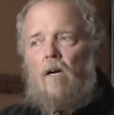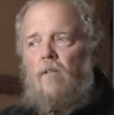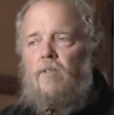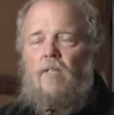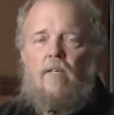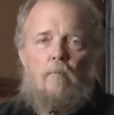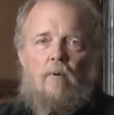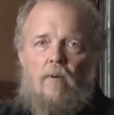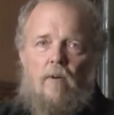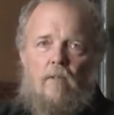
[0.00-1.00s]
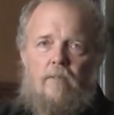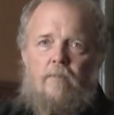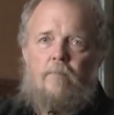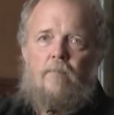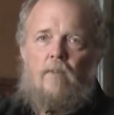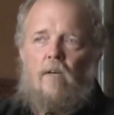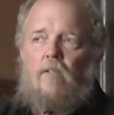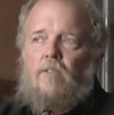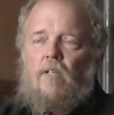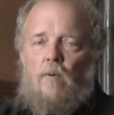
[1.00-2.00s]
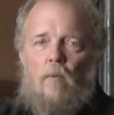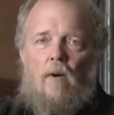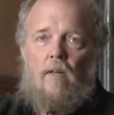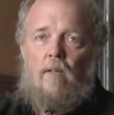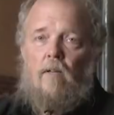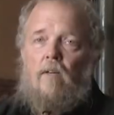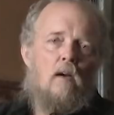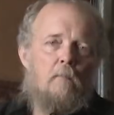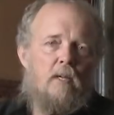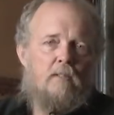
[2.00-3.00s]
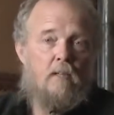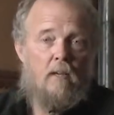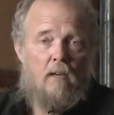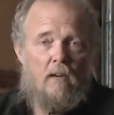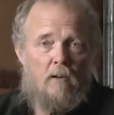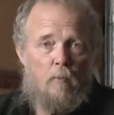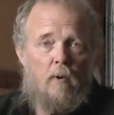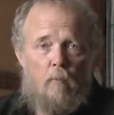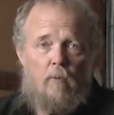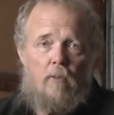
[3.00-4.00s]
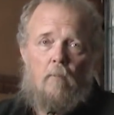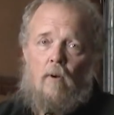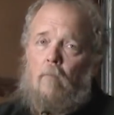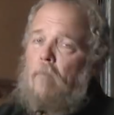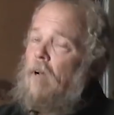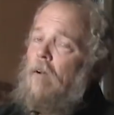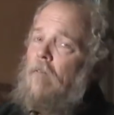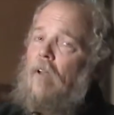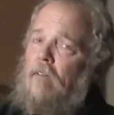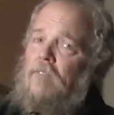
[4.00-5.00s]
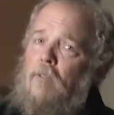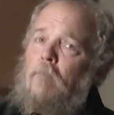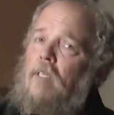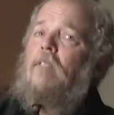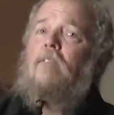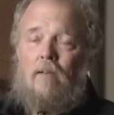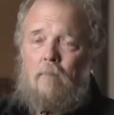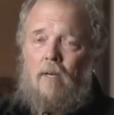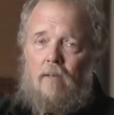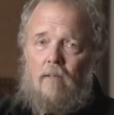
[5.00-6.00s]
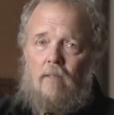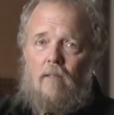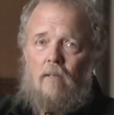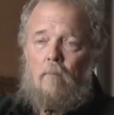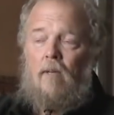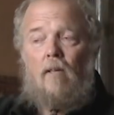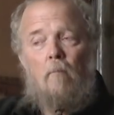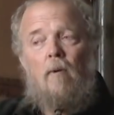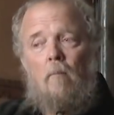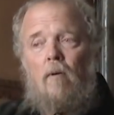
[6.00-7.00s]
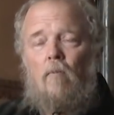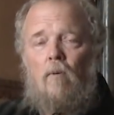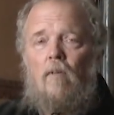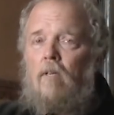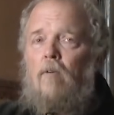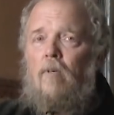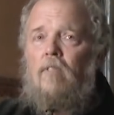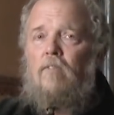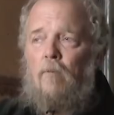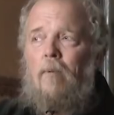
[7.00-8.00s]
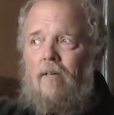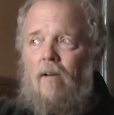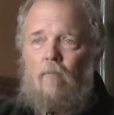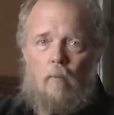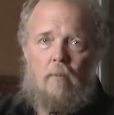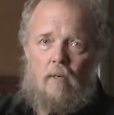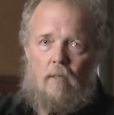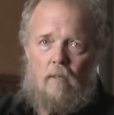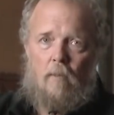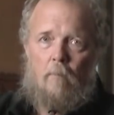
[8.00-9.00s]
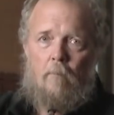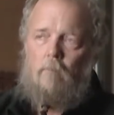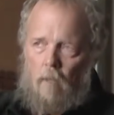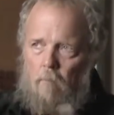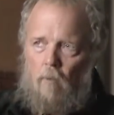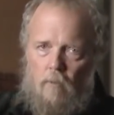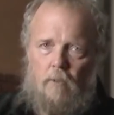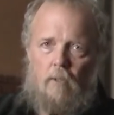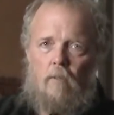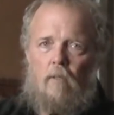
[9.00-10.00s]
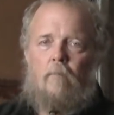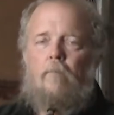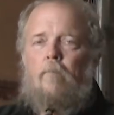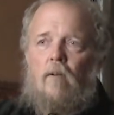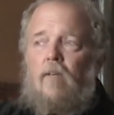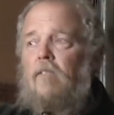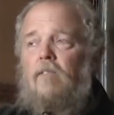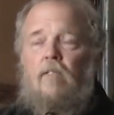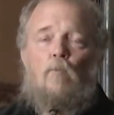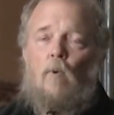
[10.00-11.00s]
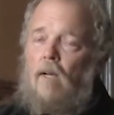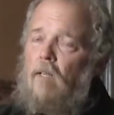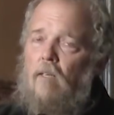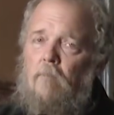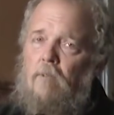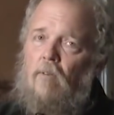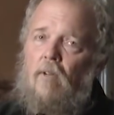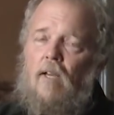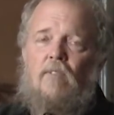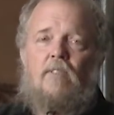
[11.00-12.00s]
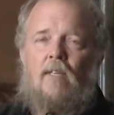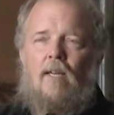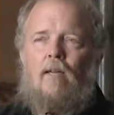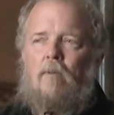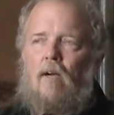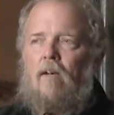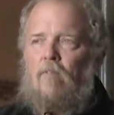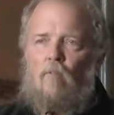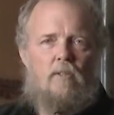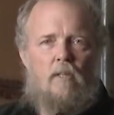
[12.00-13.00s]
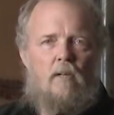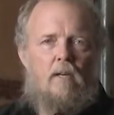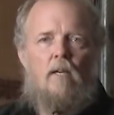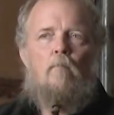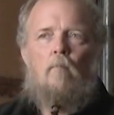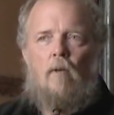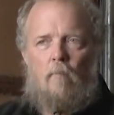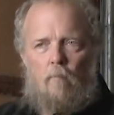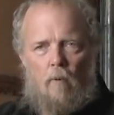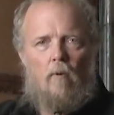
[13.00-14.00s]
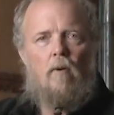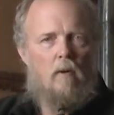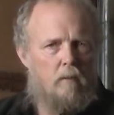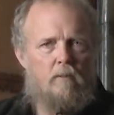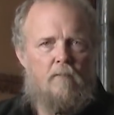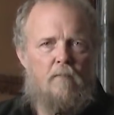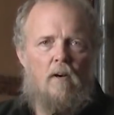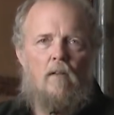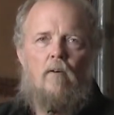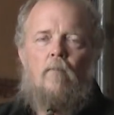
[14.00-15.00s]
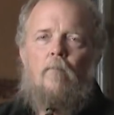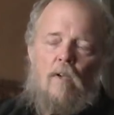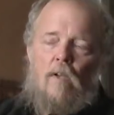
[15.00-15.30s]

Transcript: I understand the protocols. I understand why. I'm not saying I agree with them all, but I don't have to because I'm not in a club. And that may be a really good reason for me never to be in a club. A motorcycle club. As I said, riding clubs don't have the same kind of rigidity and protocols to follow.